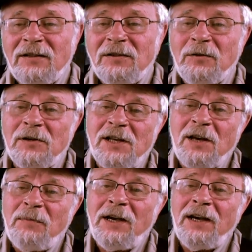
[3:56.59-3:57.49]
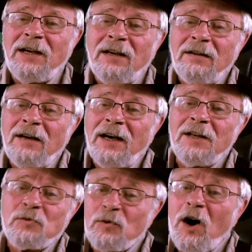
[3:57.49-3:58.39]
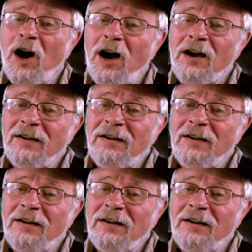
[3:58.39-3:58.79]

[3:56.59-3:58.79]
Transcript: So does that make us wrong?